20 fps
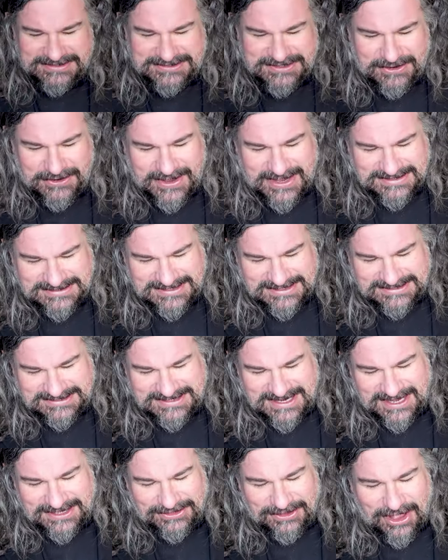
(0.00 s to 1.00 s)
so as they
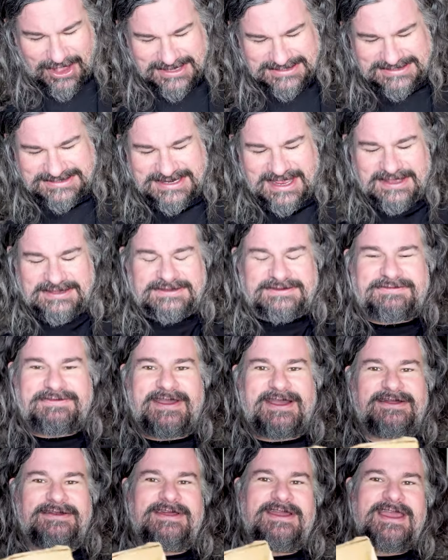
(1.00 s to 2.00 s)
say, lost sounds
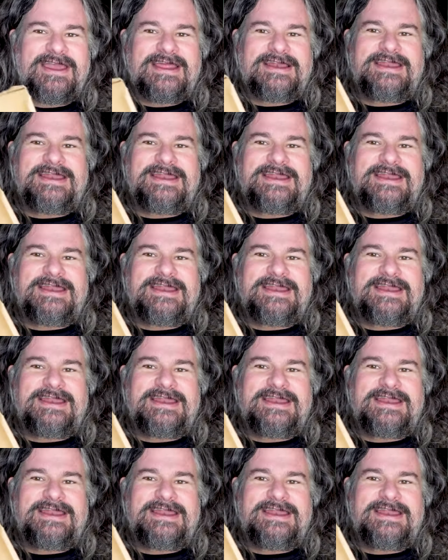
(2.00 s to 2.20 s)
found.